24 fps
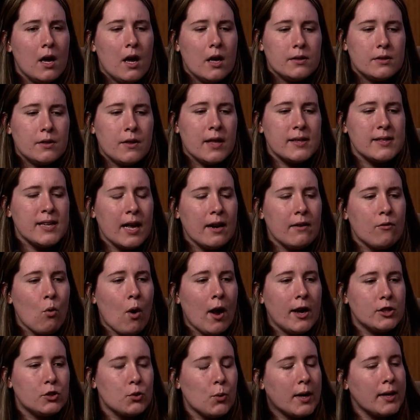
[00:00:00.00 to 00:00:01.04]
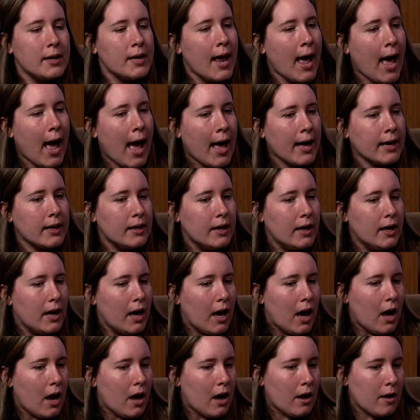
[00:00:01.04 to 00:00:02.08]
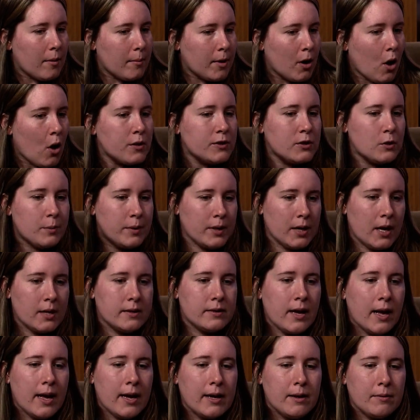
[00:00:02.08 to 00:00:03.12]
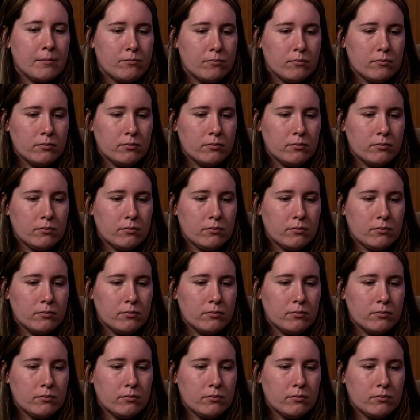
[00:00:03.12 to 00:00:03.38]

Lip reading: So that's kind of why I joined NAC. And also because I